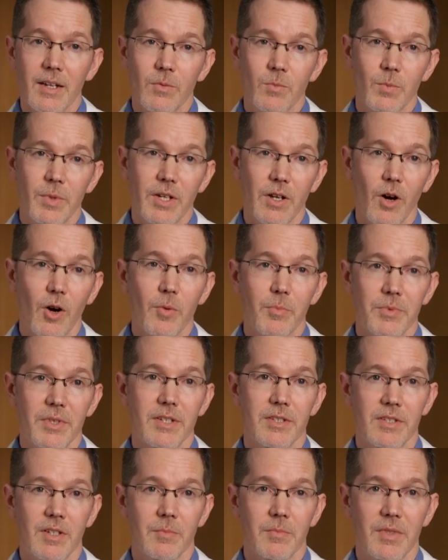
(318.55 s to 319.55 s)
And we hope
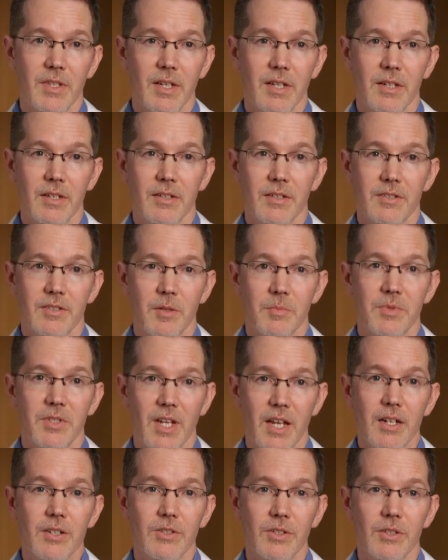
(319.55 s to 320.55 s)
that something
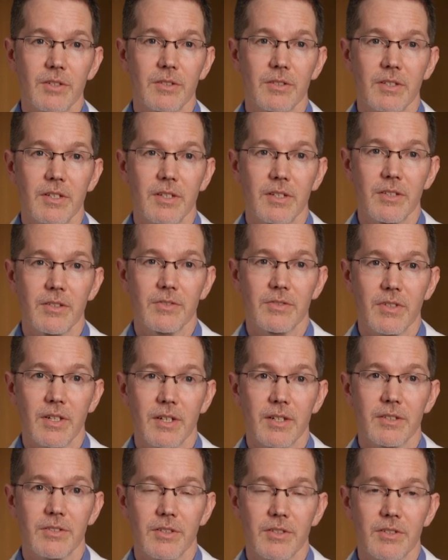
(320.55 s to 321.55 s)
substantial is
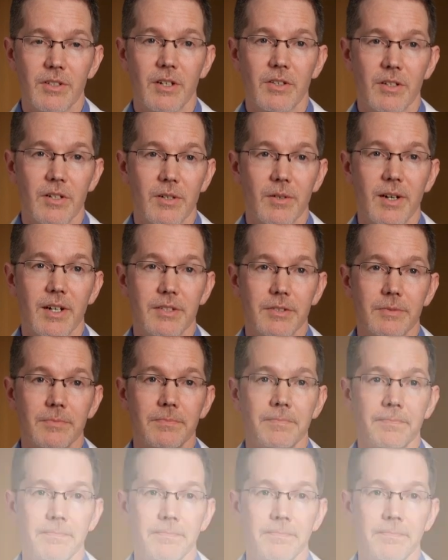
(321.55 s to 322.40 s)
just on the horizon.